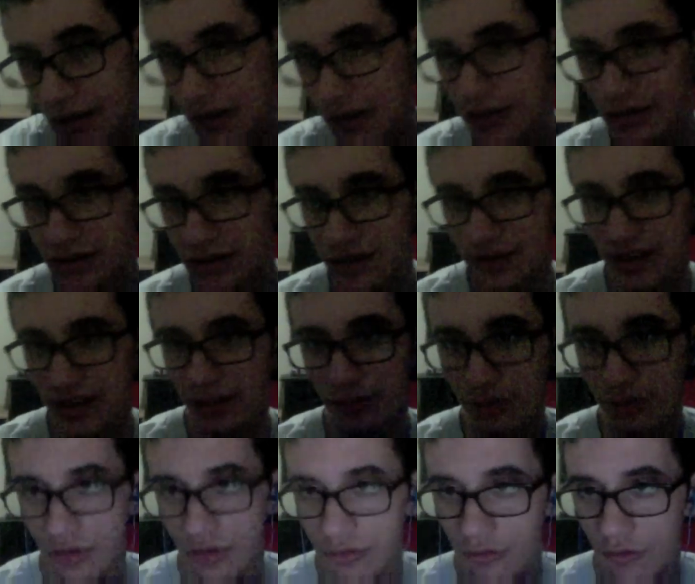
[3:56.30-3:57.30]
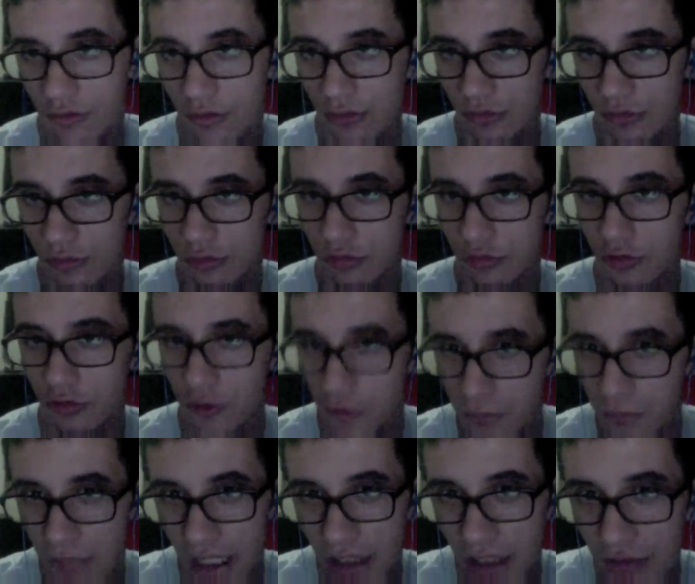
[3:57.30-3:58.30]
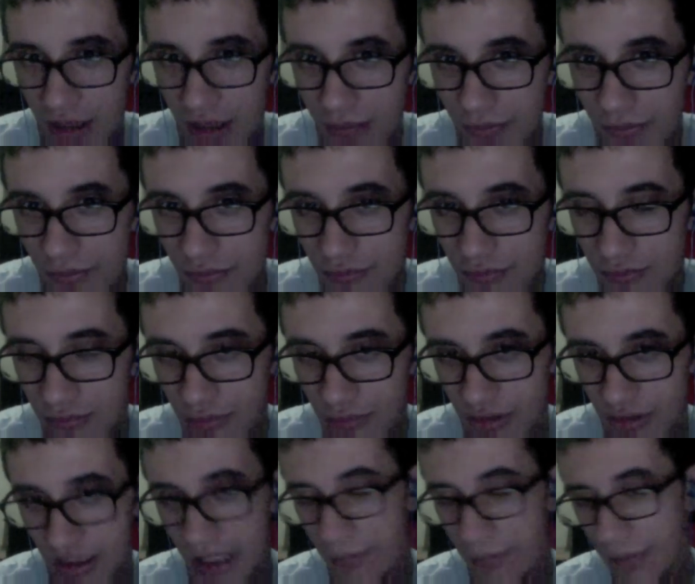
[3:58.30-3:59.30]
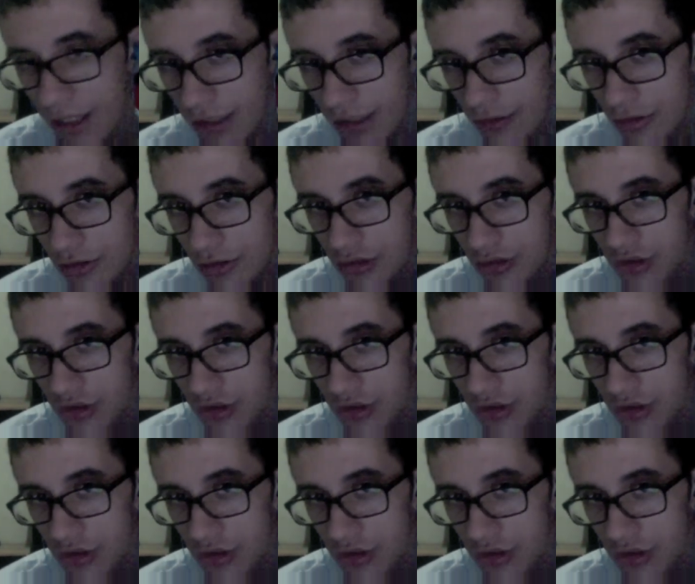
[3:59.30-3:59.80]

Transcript: Sometimes who you marry, that matters.